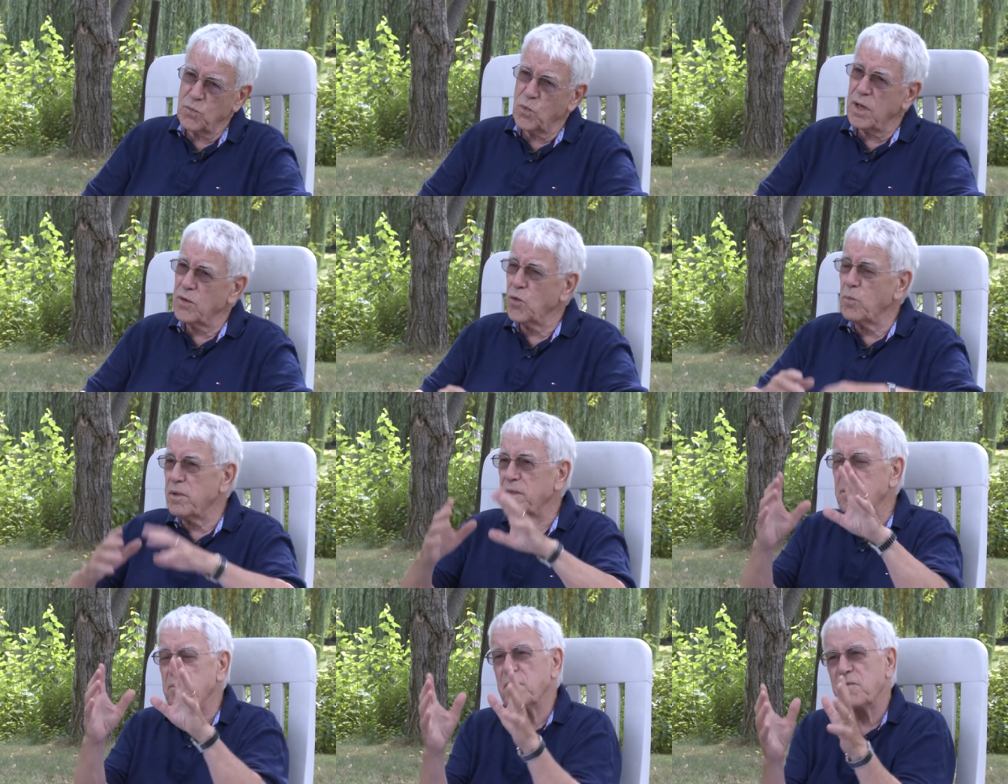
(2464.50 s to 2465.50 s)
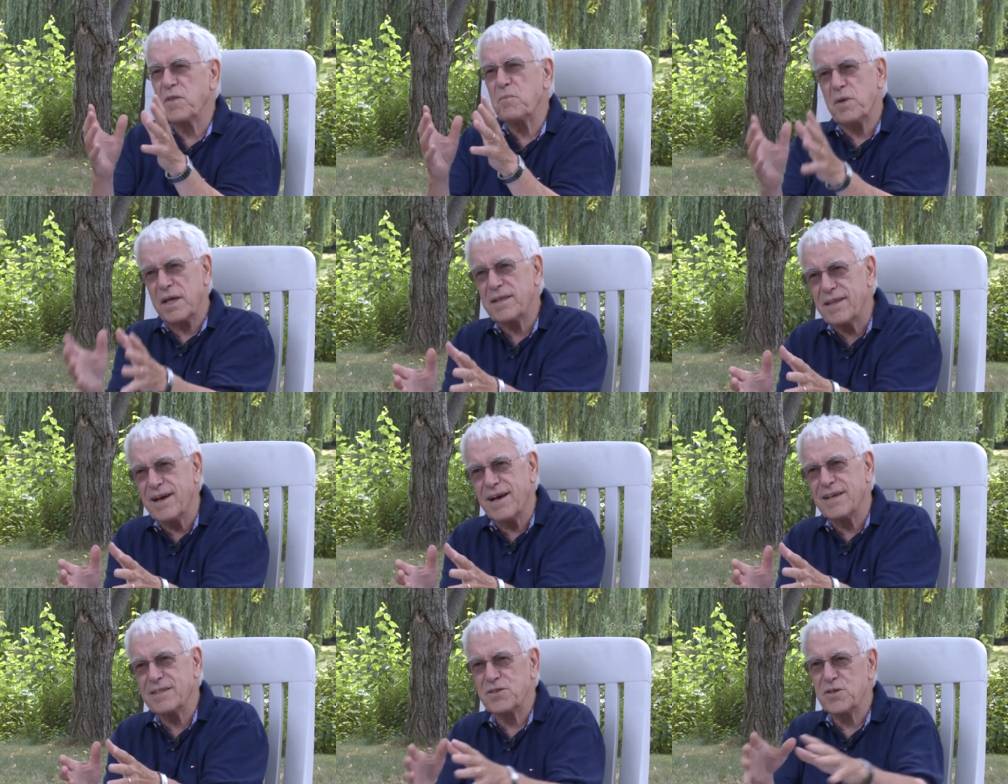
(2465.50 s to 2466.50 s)
Well, no, but, the, eh, but if the pet no, no,
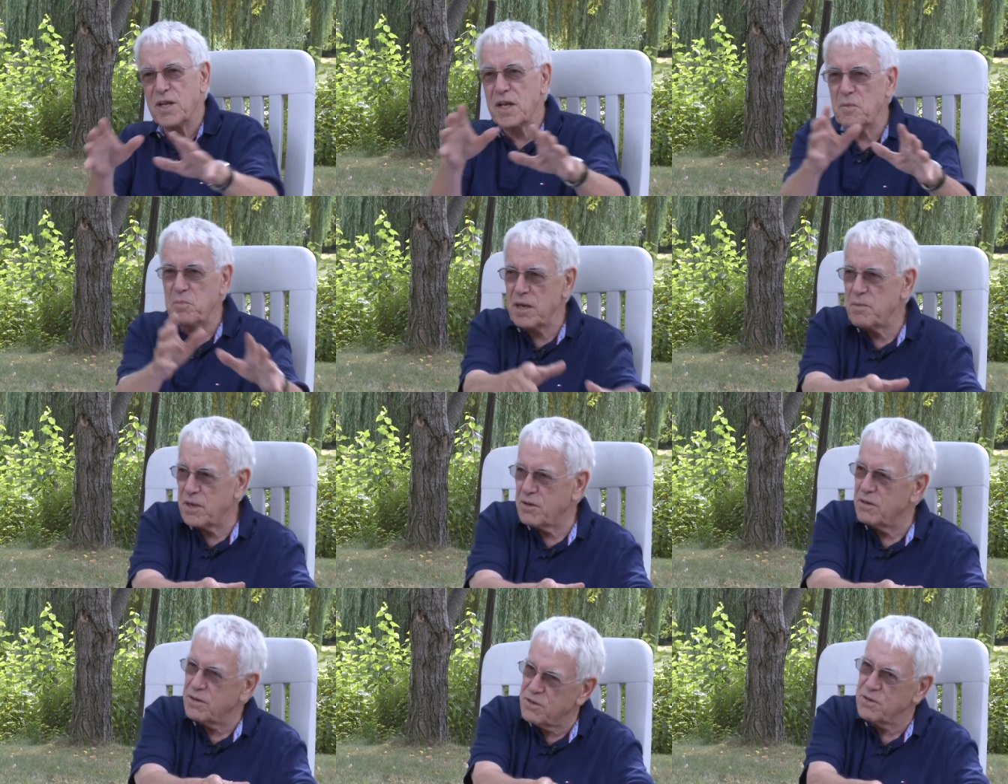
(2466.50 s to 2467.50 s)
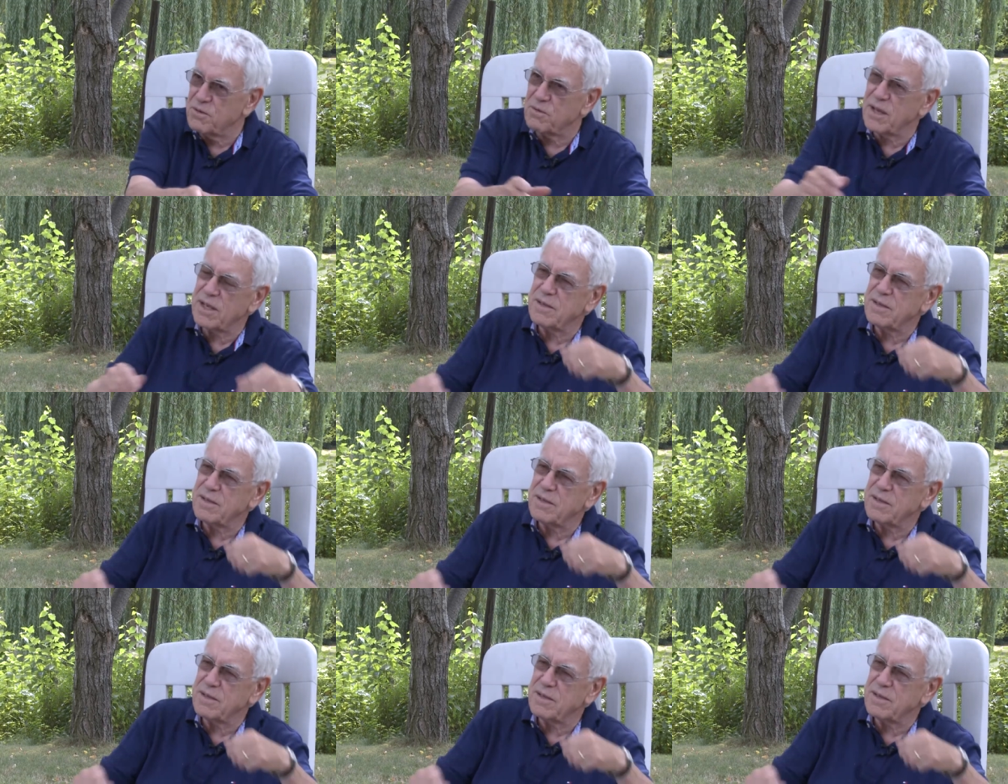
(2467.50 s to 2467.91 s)
dies, no, your little baby could too. We right?